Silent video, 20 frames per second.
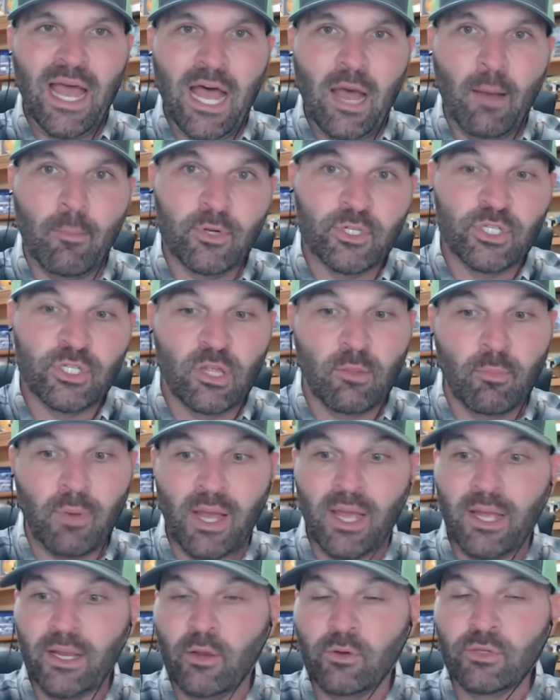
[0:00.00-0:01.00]
How much of the
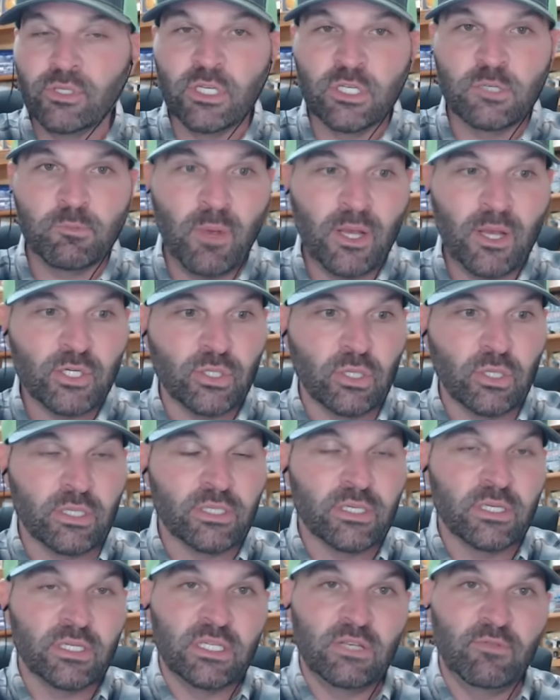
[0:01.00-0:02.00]
pie goes to
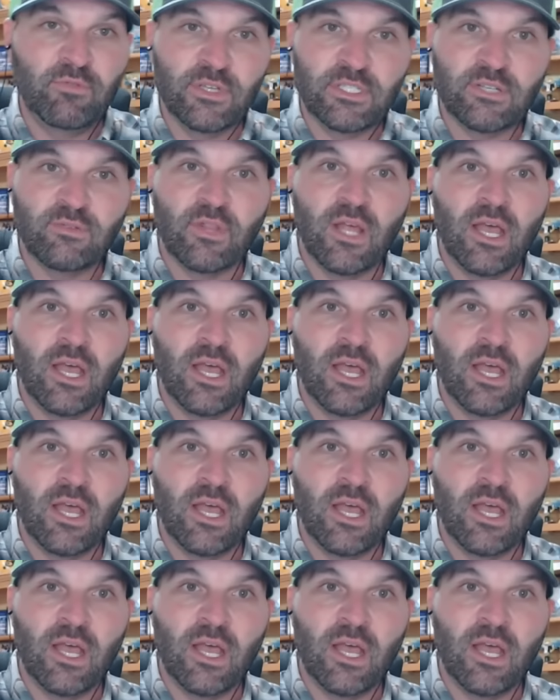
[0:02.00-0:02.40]
specialists and defensive